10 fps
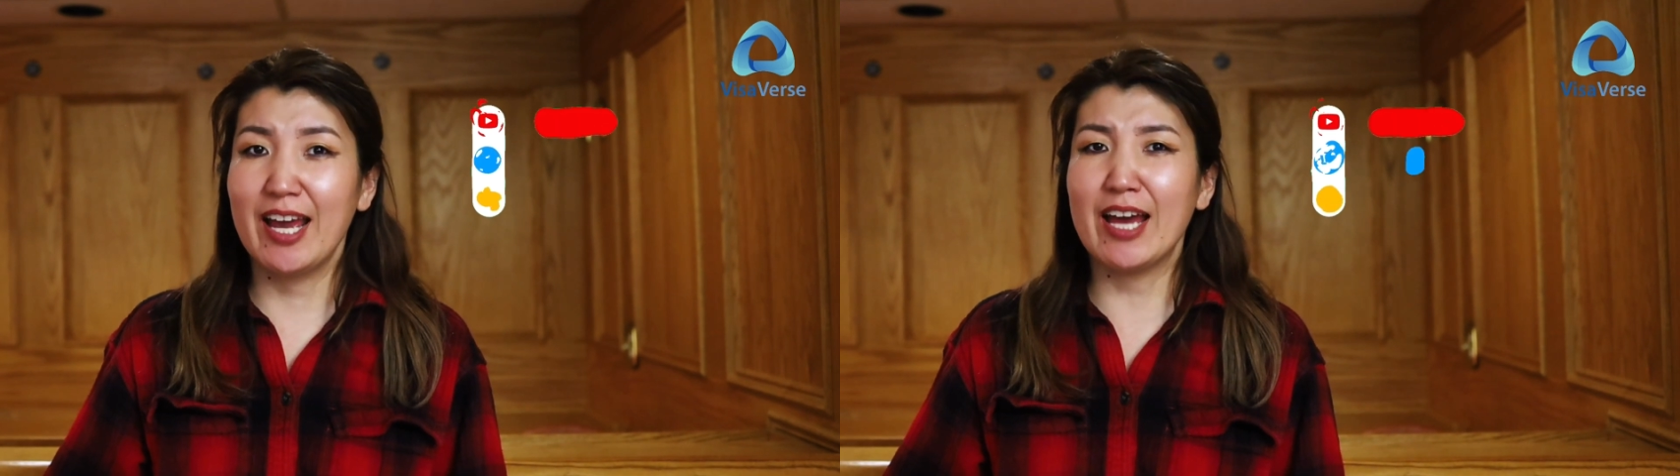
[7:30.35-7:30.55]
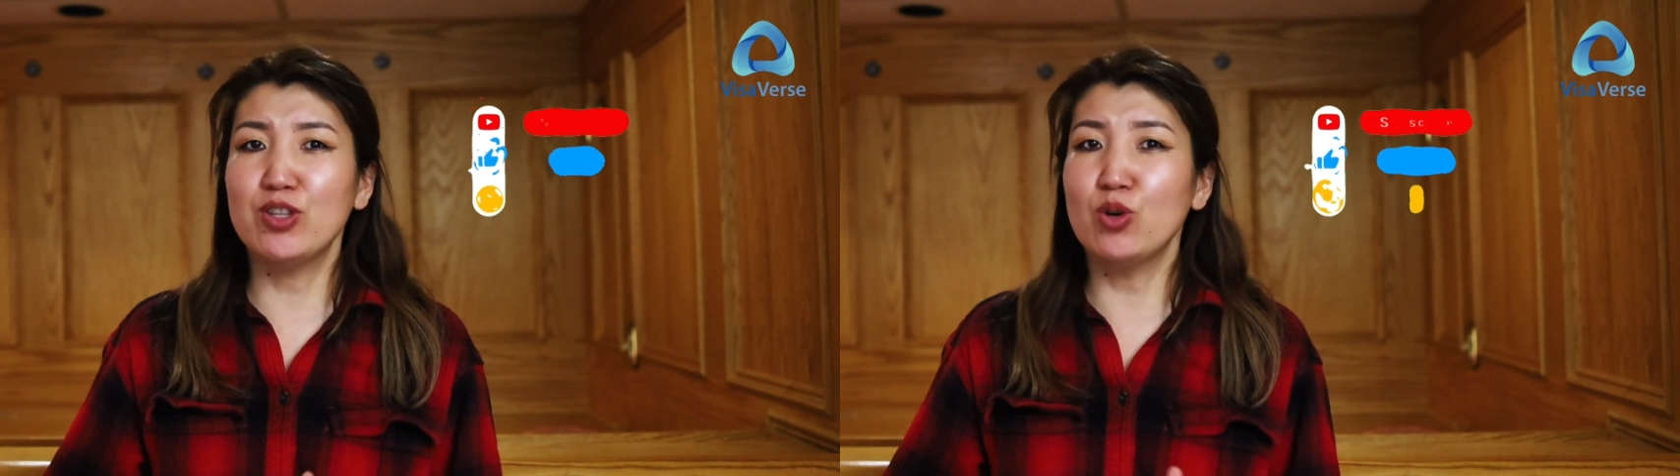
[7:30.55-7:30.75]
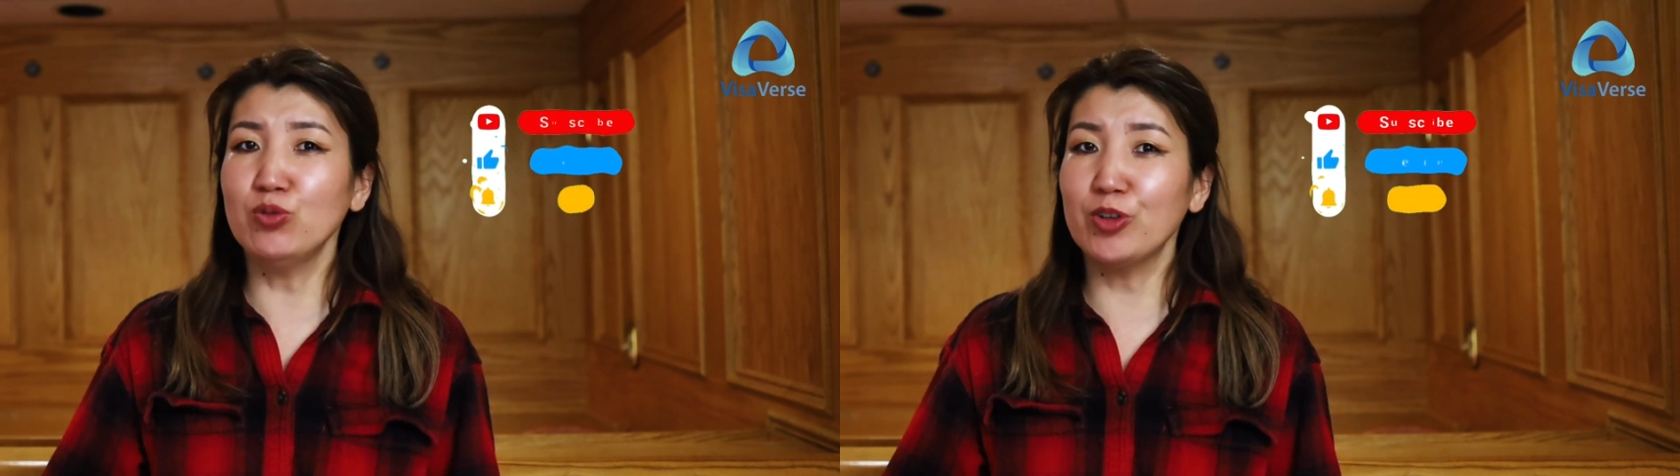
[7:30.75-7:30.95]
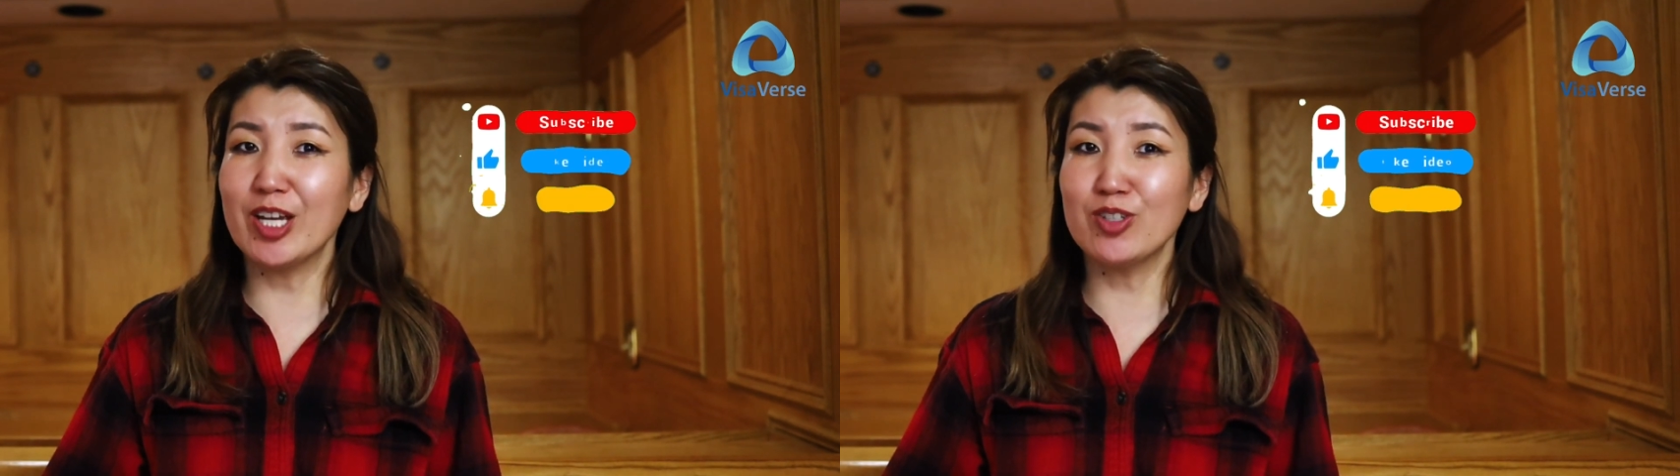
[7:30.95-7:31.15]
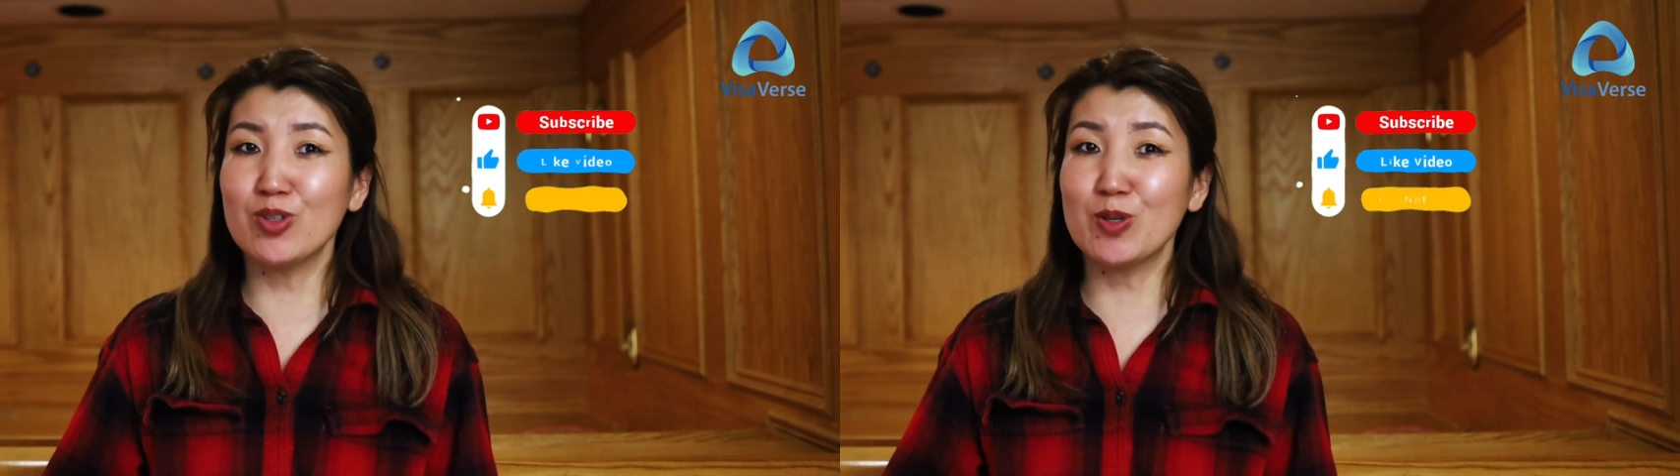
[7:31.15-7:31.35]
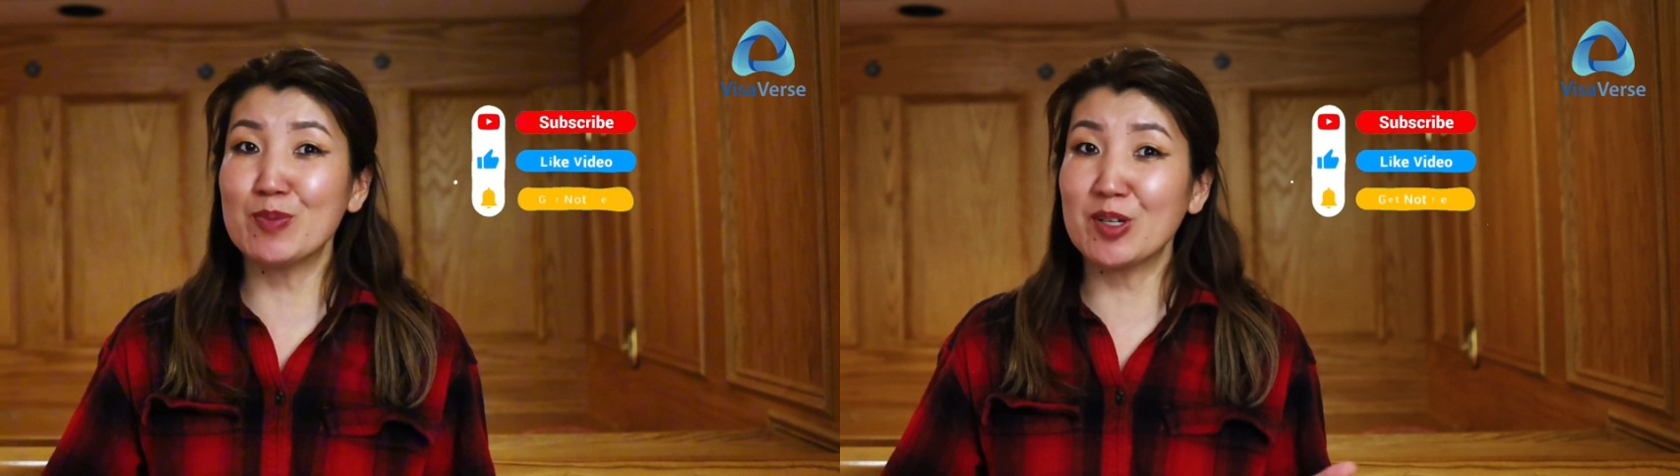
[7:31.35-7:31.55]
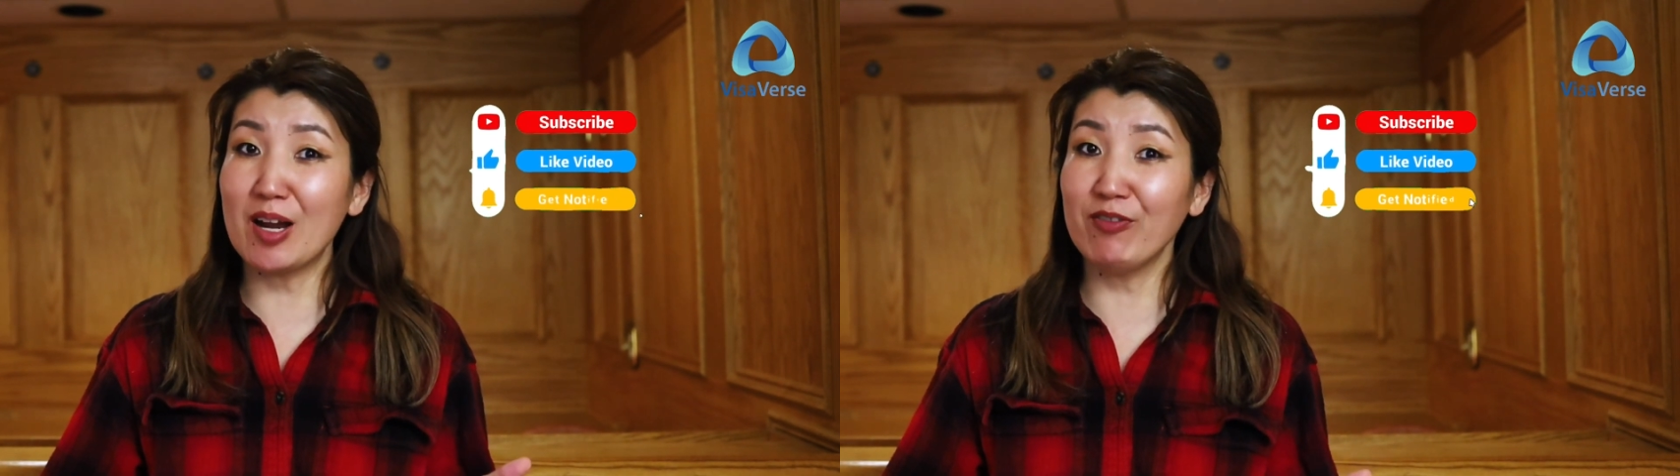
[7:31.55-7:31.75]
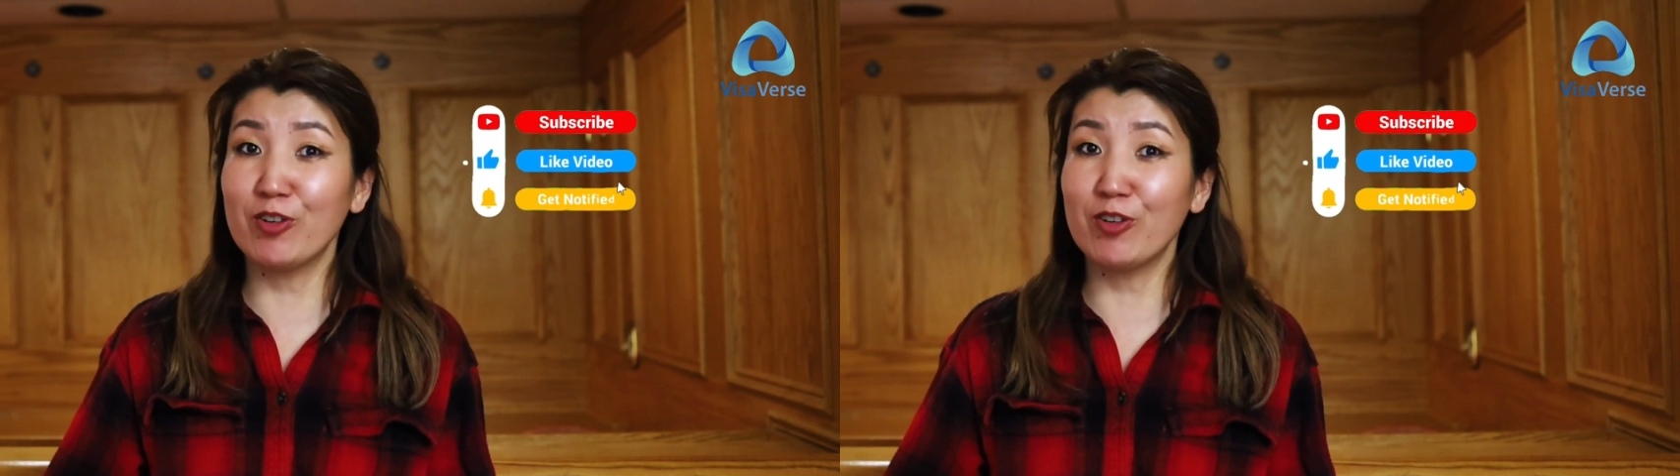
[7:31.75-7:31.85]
And don't forget to subscribe